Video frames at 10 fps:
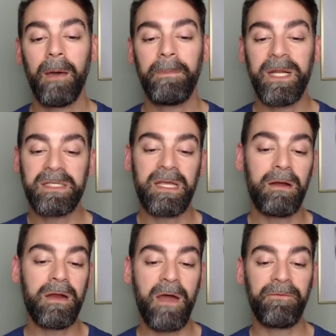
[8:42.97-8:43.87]
But is
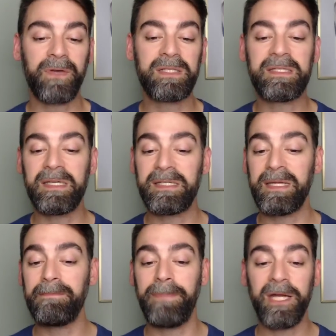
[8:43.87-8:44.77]
there enough
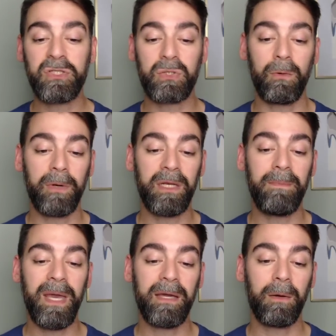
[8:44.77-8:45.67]
consistent bench scoring to
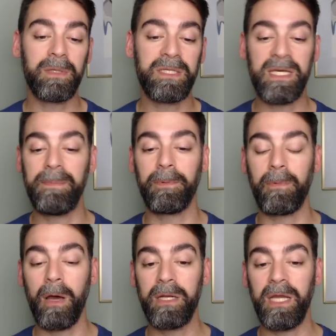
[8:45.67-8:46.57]
make a deep
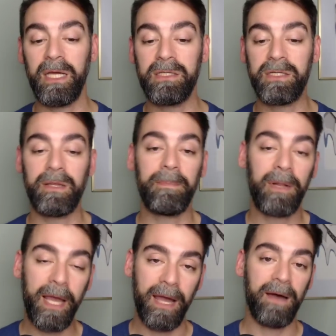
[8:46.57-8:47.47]
run into the
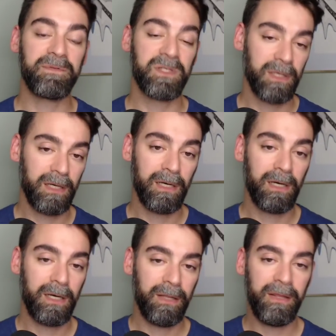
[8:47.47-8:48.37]
playoffs?
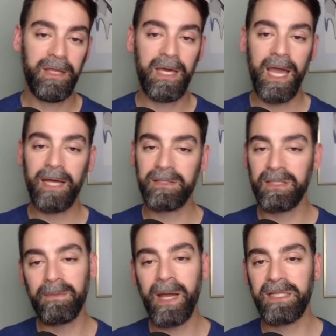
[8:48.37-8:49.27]
The
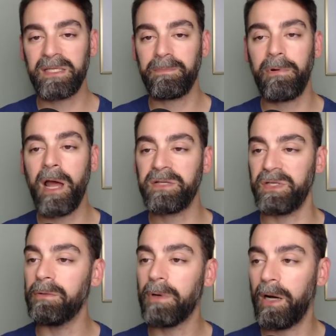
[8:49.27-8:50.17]
answer might surprise
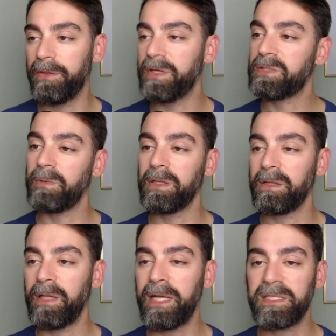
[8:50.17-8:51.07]
you on this
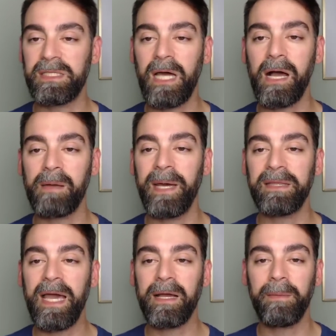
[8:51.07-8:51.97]
one. Let's talk
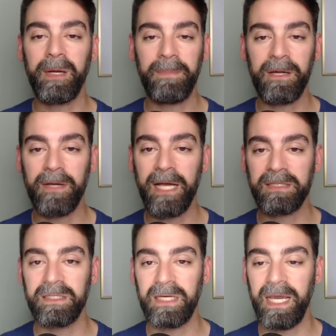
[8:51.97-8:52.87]
about that coming up here
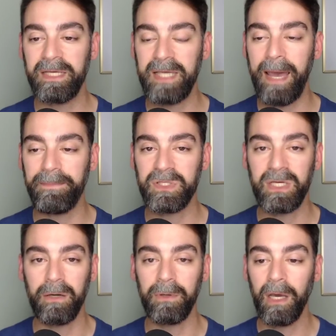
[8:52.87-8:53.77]
next in today's
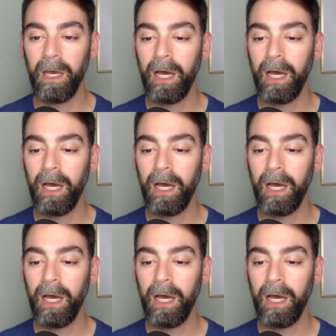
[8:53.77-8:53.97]
episode